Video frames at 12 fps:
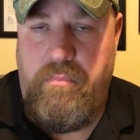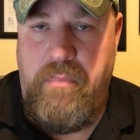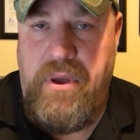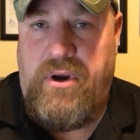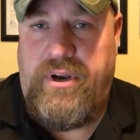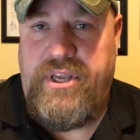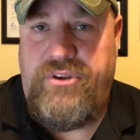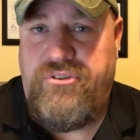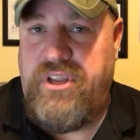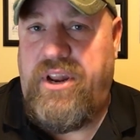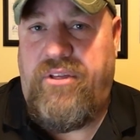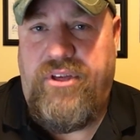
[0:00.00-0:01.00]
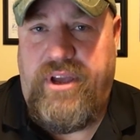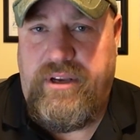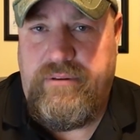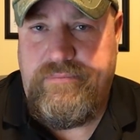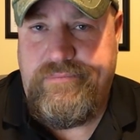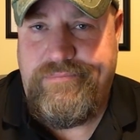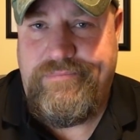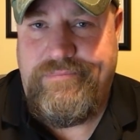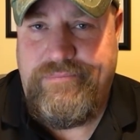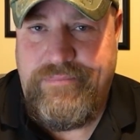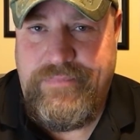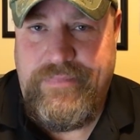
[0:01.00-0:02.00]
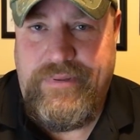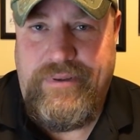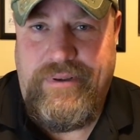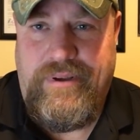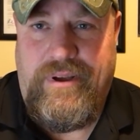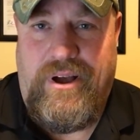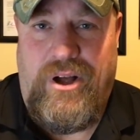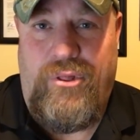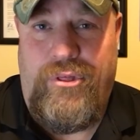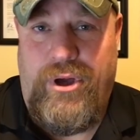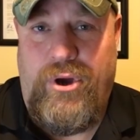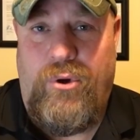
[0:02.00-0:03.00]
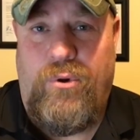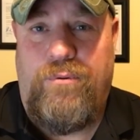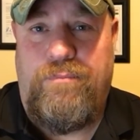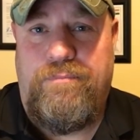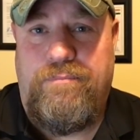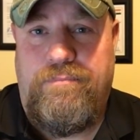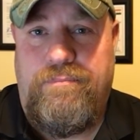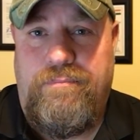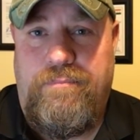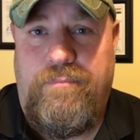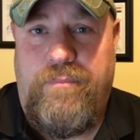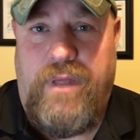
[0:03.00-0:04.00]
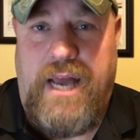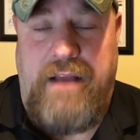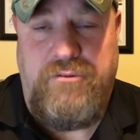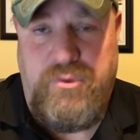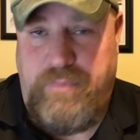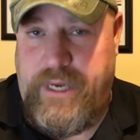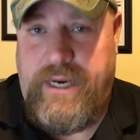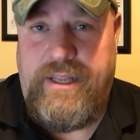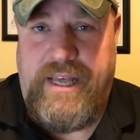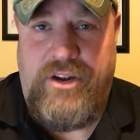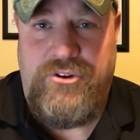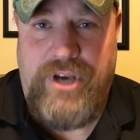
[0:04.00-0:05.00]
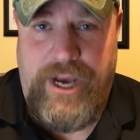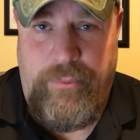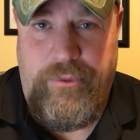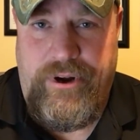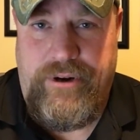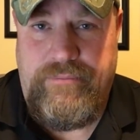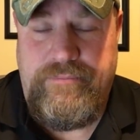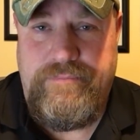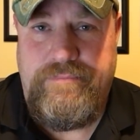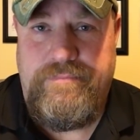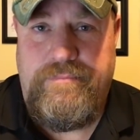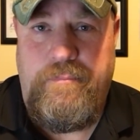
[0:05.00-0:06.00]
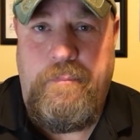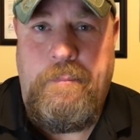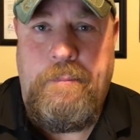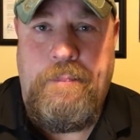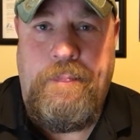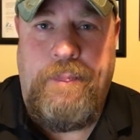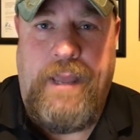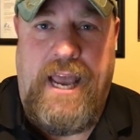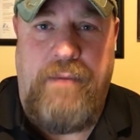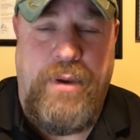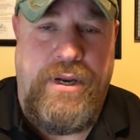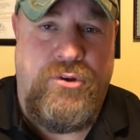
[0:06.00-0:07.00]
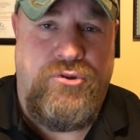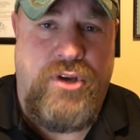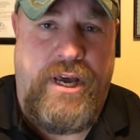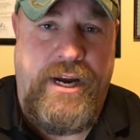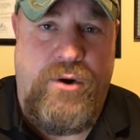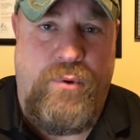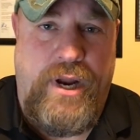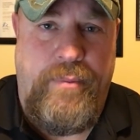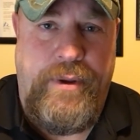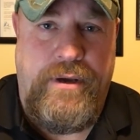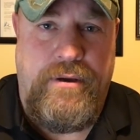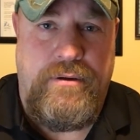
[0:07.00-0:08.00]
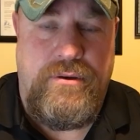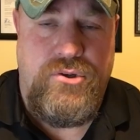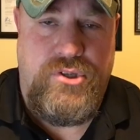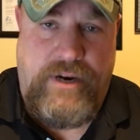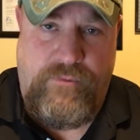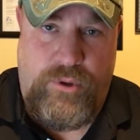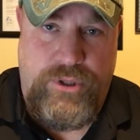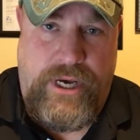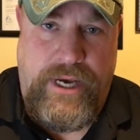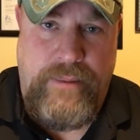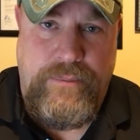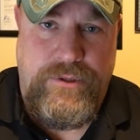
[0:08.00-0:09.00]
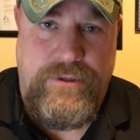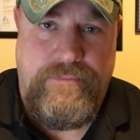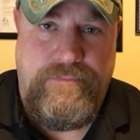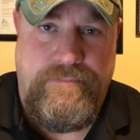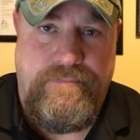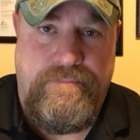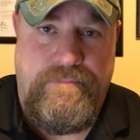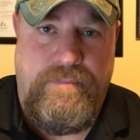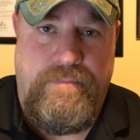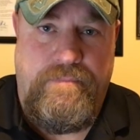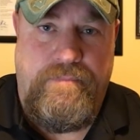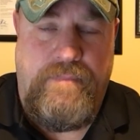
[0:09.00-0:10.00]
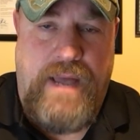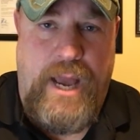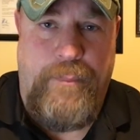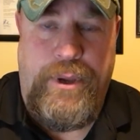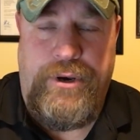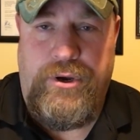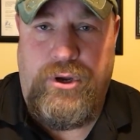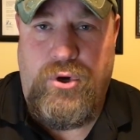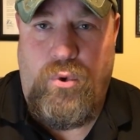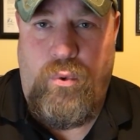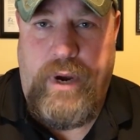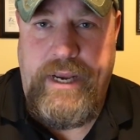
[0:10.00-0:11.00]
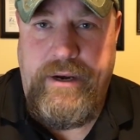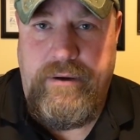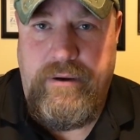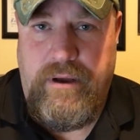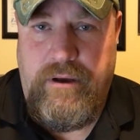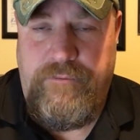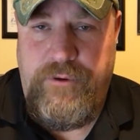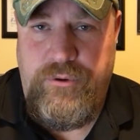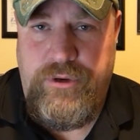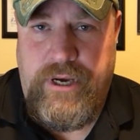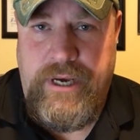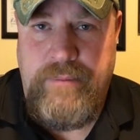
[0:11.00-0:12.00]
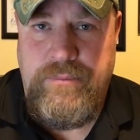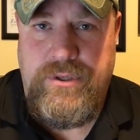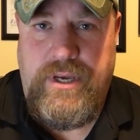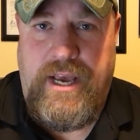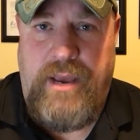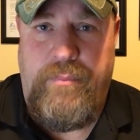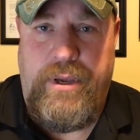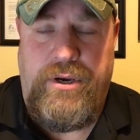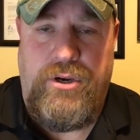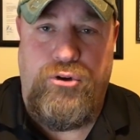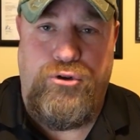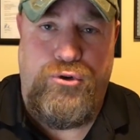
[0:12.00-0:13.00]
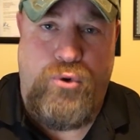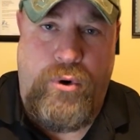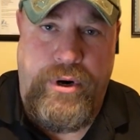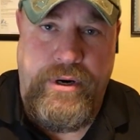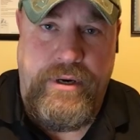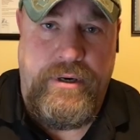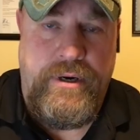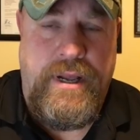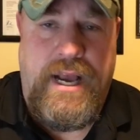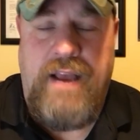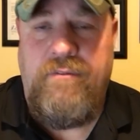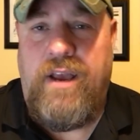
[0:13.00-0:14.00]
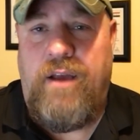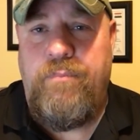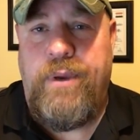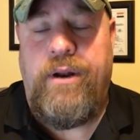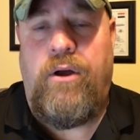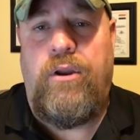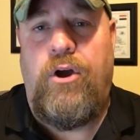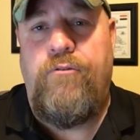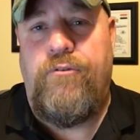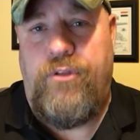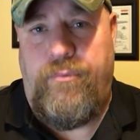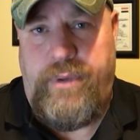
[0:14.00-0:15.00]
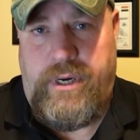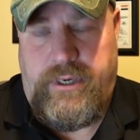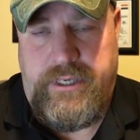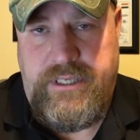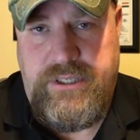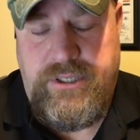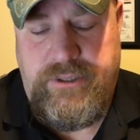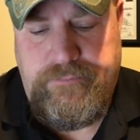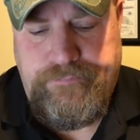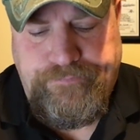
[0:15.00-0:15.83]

Middle East anything, although I've spent a lot of time there. I've been to Saudi Arabia several times. I've been to Kuwait a few times. I've been to Jordan. I've been all over the Middle East.